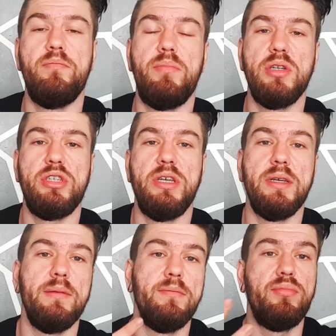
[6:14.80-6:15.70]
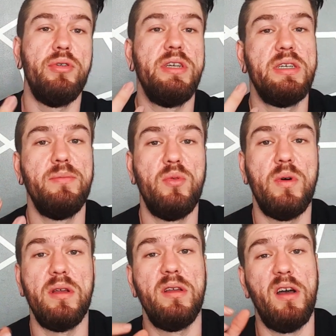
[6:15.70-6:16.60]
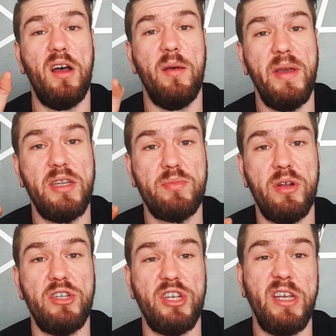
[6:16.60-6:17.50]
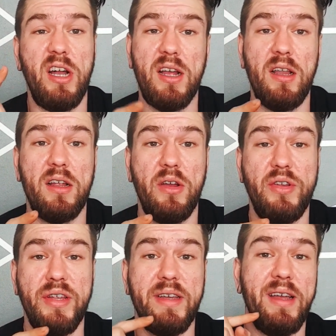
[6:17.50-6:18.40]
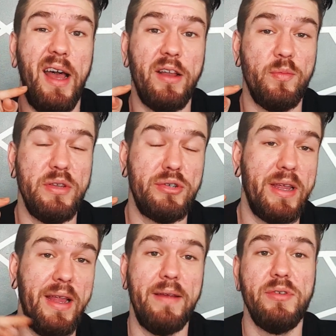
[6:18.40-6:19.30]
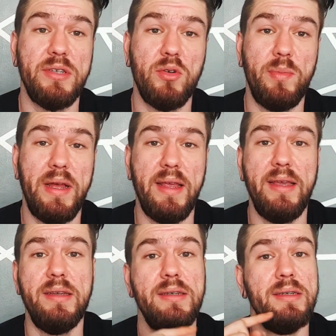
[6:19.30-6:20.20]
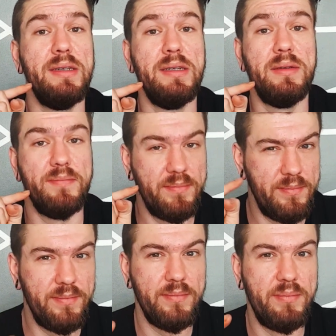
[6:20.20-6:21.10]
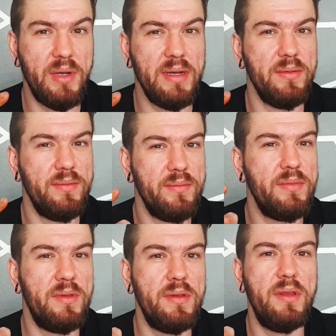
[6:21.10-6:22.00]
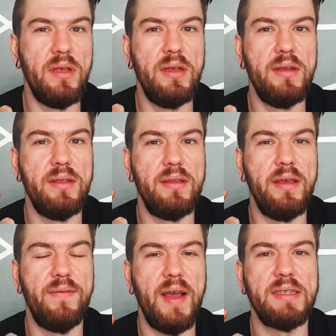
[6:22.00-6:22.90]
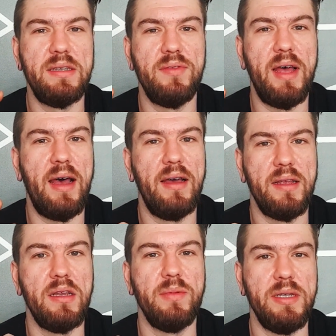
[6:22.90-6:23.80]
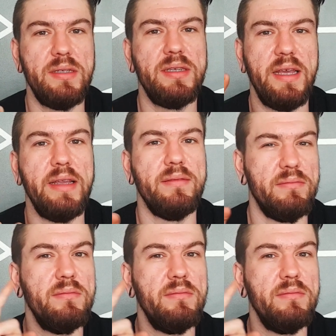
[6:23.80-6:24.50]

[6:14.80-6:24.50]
Budgeting, pretty simple one. I made a spreadsheet, I colour-coded it, and I've been tracking every single penny. But the effects of that are going to be seen